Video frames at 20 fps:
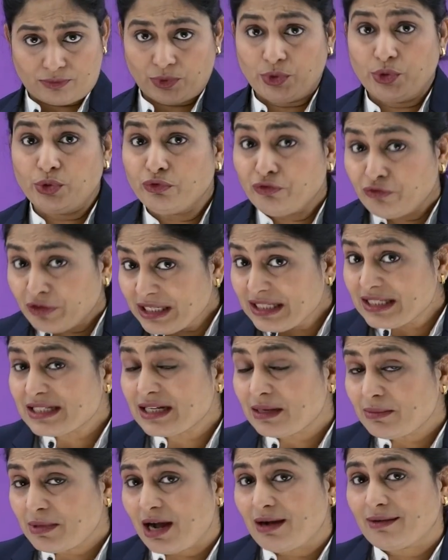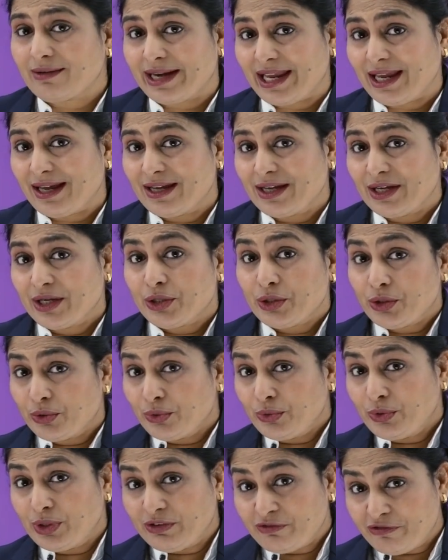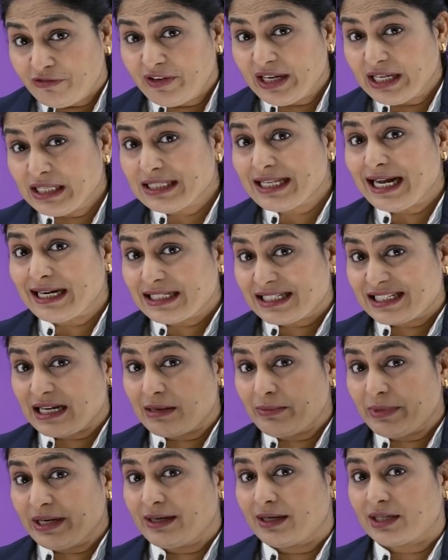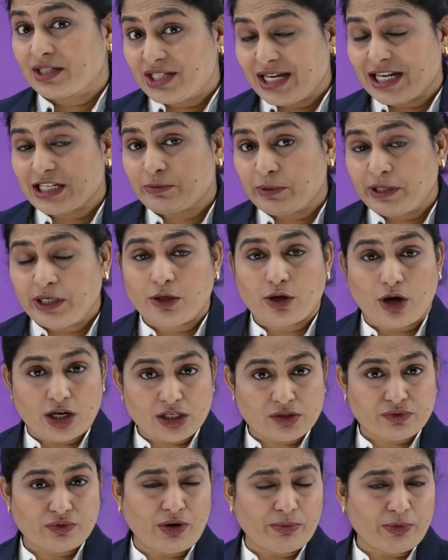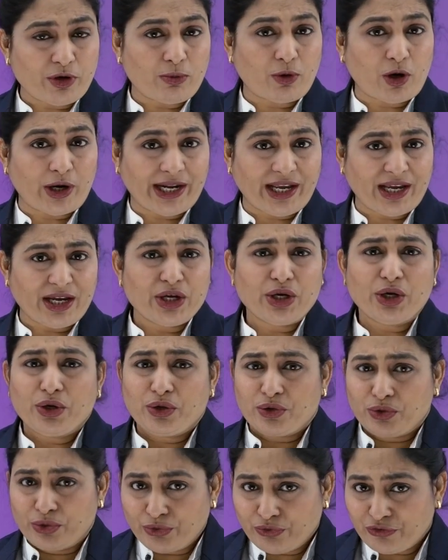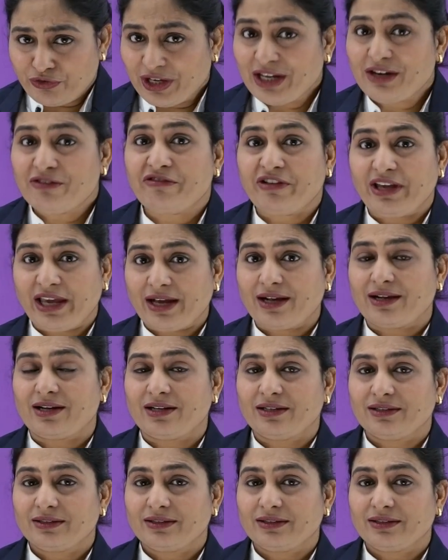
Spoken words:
You feel some hungry, you feel that some energy has been lost from your body, you feel weak,